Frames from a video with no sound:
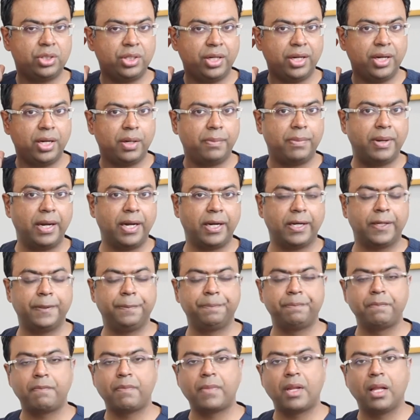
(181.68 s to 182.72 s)
the ear back.
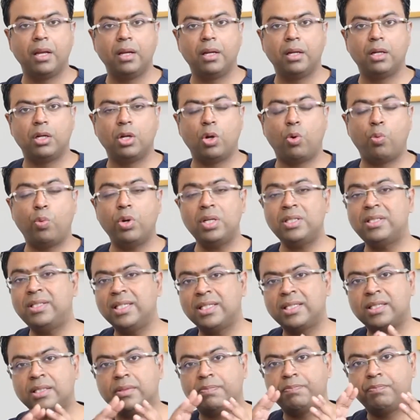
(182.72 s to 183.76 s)
Now, once
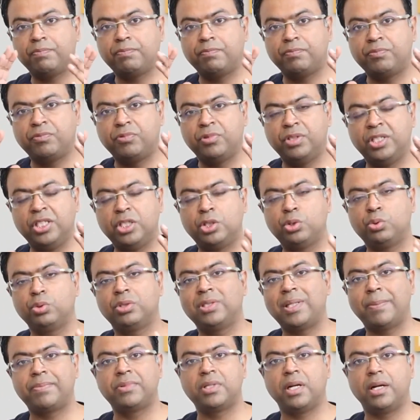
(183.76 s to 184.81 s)
these two
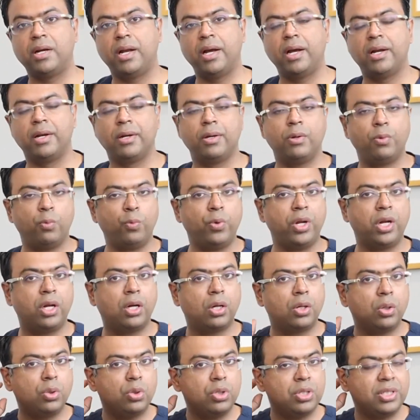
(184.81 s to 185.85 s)
steps are done, we
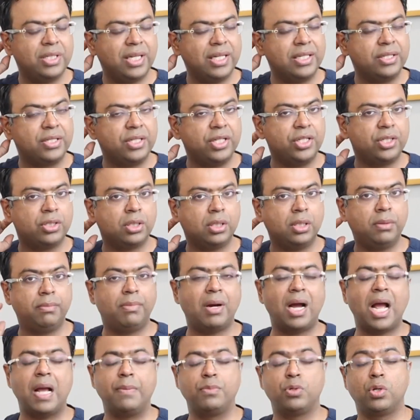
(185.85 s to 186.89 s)
close the incision
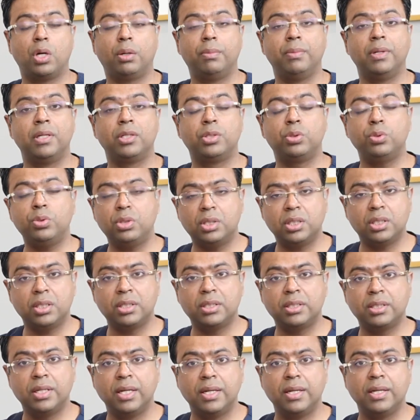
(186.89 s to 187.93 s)
by absorbable
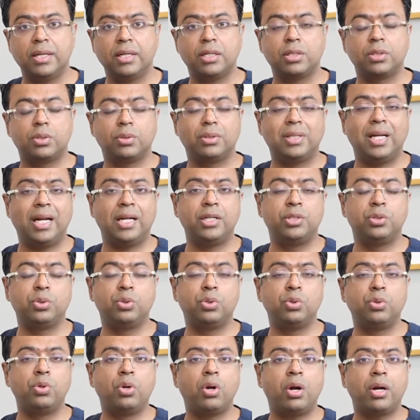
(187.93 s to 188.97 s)
sutures so that you
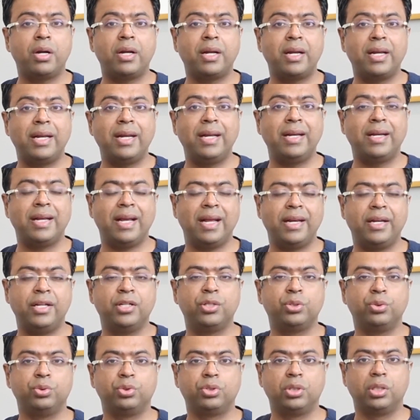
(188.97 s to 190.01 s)
do not need any
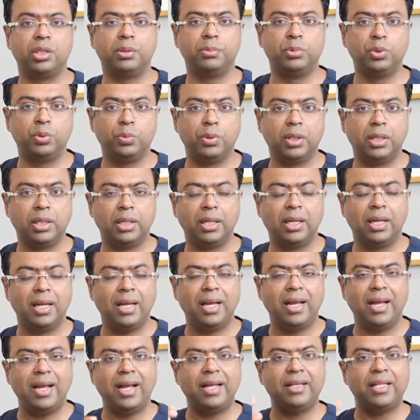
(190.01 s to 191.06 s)
suture removal.
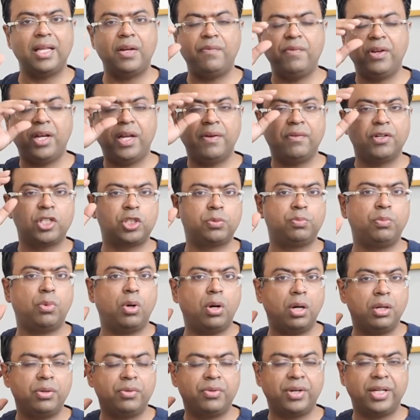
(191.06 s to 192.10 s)
And then we give a
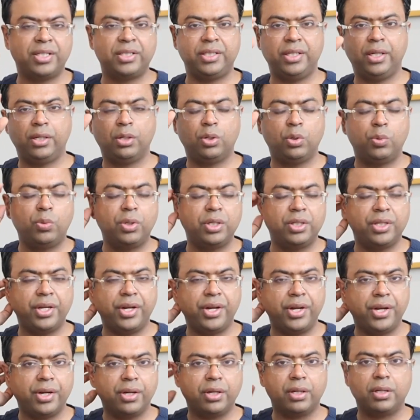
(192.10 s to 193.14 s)
small dressing over the
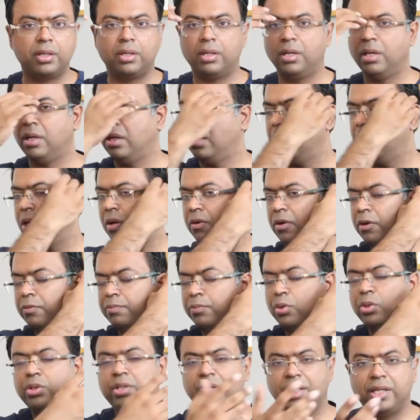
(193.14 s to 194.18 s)
ear, or
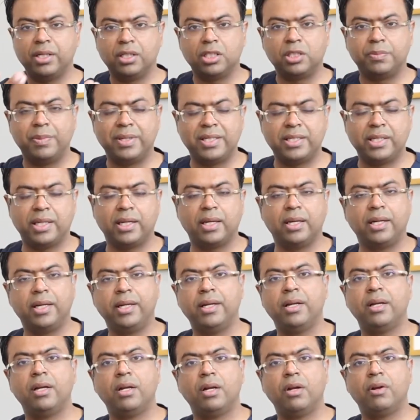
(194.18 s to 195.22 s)
both the ears
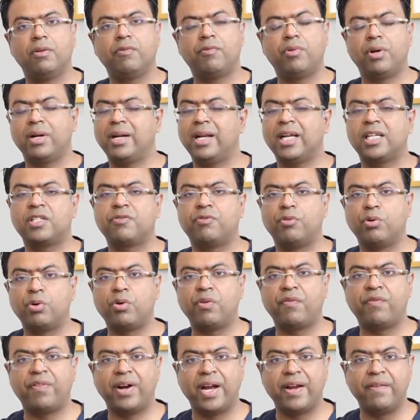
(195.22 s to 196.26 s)
basically, for next 4 to
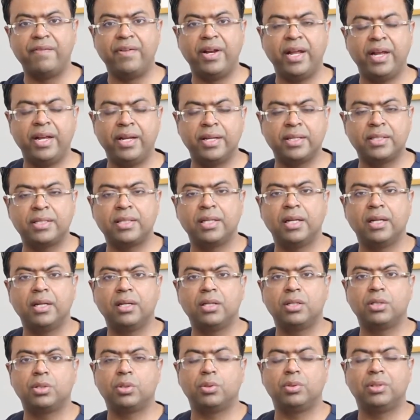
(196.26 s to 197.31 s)
5 days
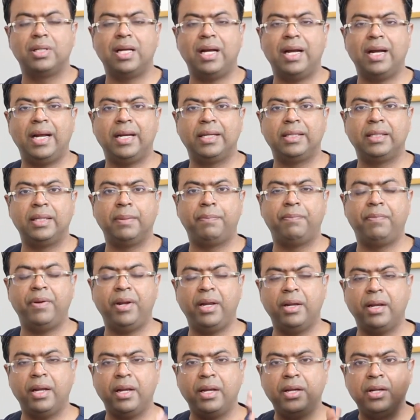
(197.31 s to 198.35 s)
so that the
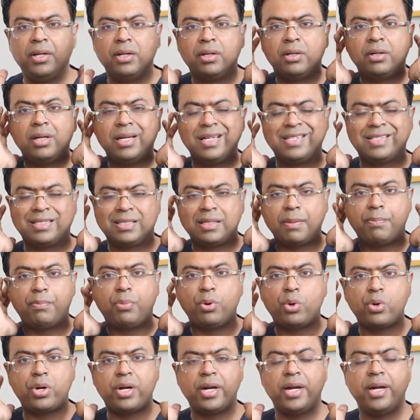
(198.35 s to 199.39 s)
ear is
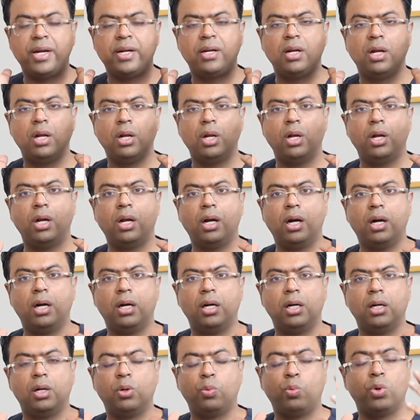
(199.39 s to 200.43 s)
supported.
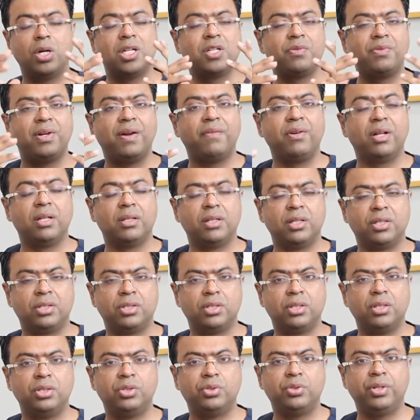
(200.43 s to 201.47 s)
Once we have done the
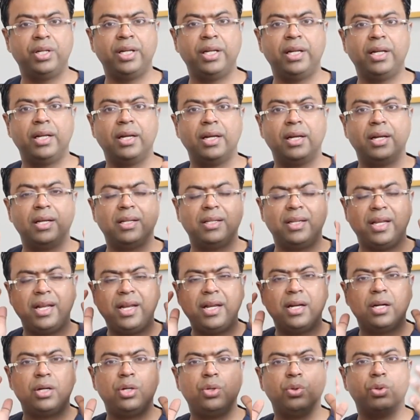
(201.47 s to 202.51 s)
surgery, the
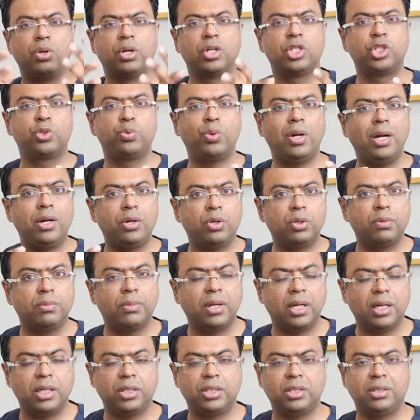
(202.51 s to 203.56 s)
ear do not swell too
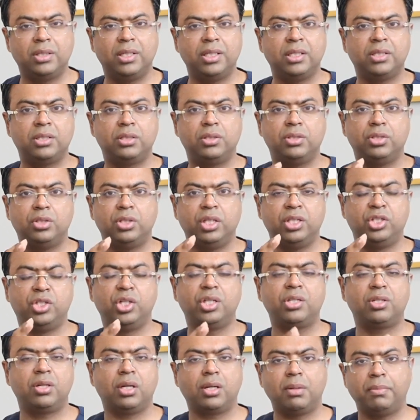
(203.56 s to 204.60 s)
much. The
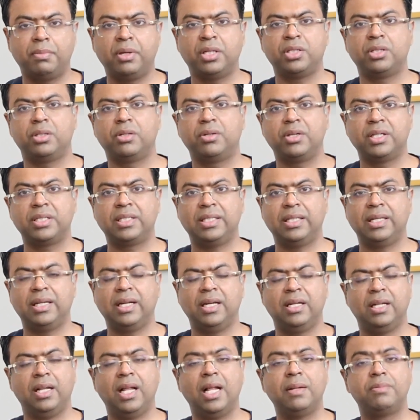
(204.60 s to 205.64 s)
gentle compression dressing
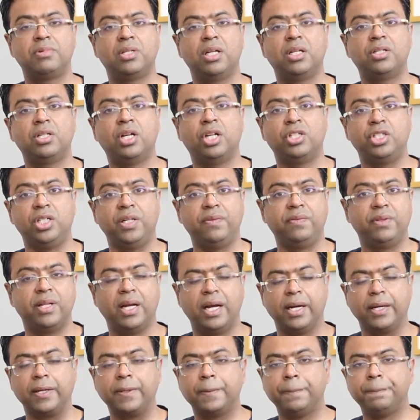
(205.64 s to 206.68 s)
helps us achieve
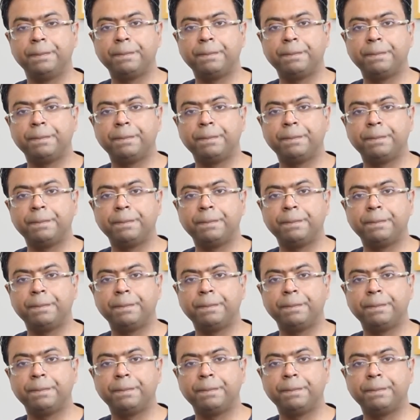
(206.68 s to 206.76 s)
that.